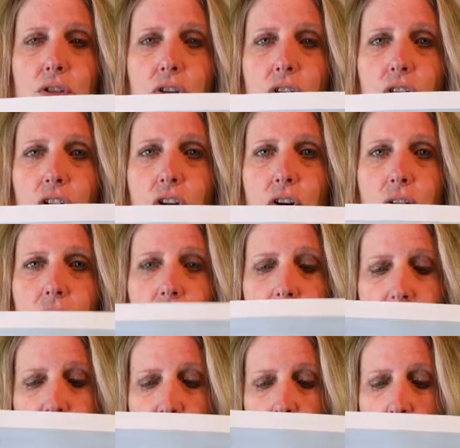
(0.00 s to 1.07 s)
to
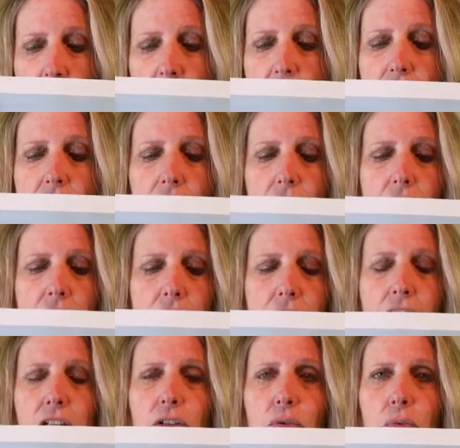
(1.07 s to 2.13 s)
these whales are
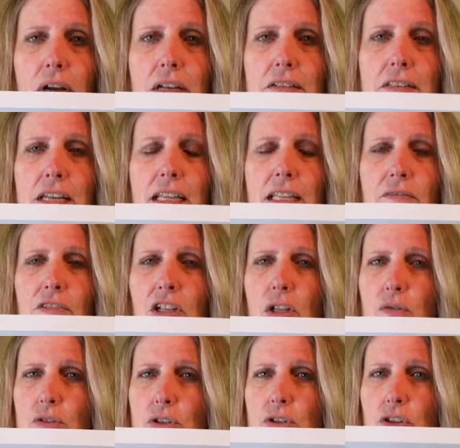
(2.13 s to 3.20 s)
killer whales. They live
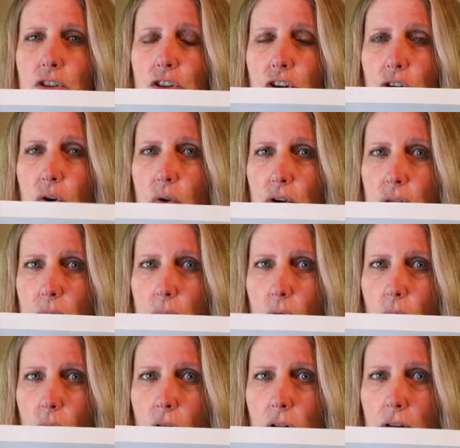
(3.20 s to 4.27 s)
closer to the North
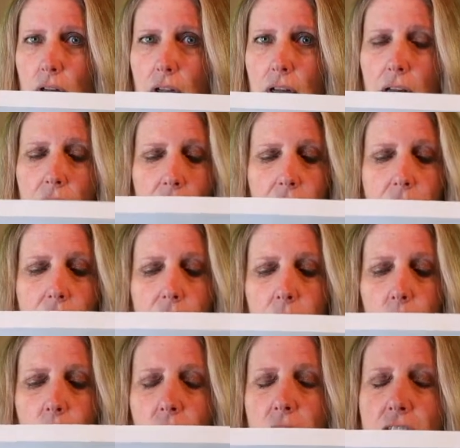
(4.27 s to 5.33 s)
Pole,
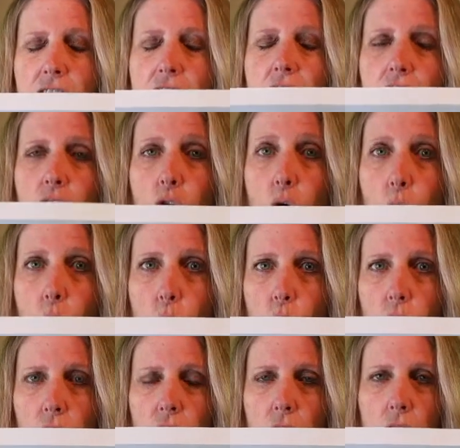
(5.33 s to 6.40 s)
where it's
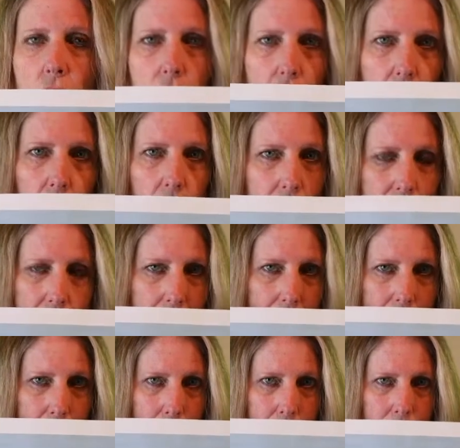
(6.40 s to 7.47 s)
cold all the
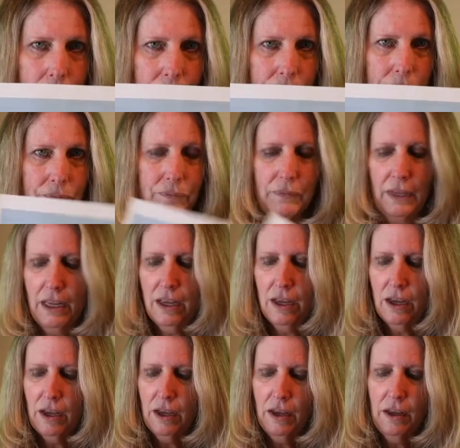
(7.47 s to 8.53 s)
time.
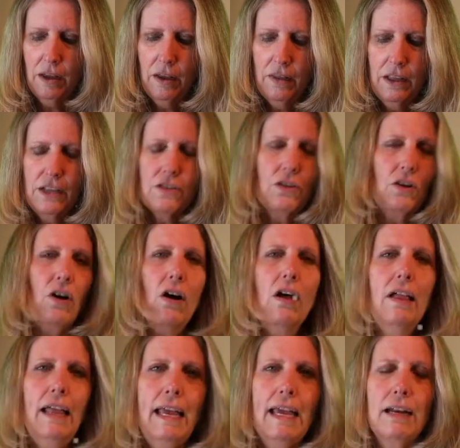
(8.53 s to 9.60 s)
These are
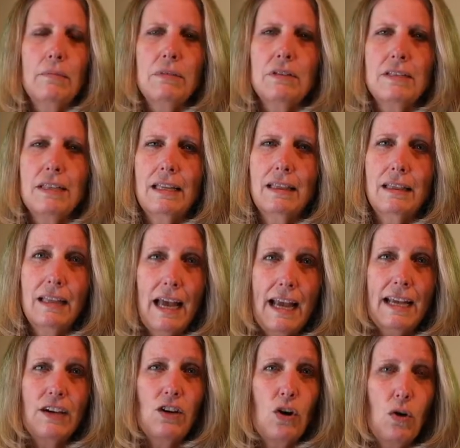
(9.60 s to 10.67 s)
all animals that
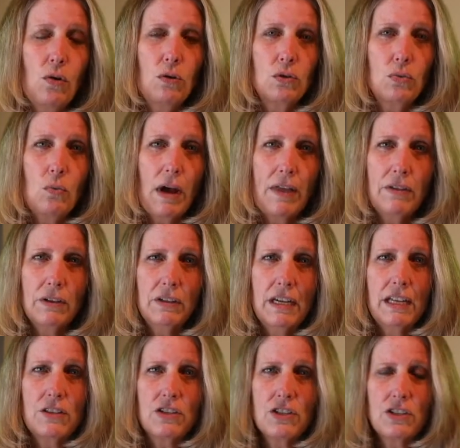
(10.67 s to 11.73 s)
like cold weather
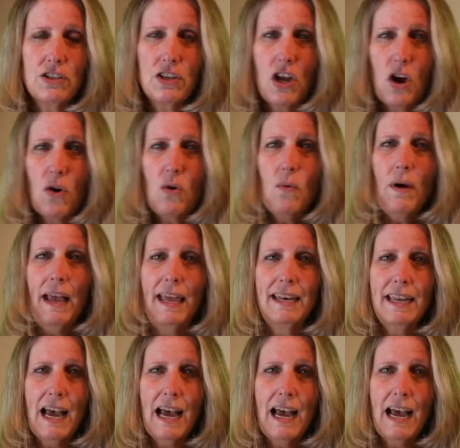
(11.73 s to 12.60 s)
and snow and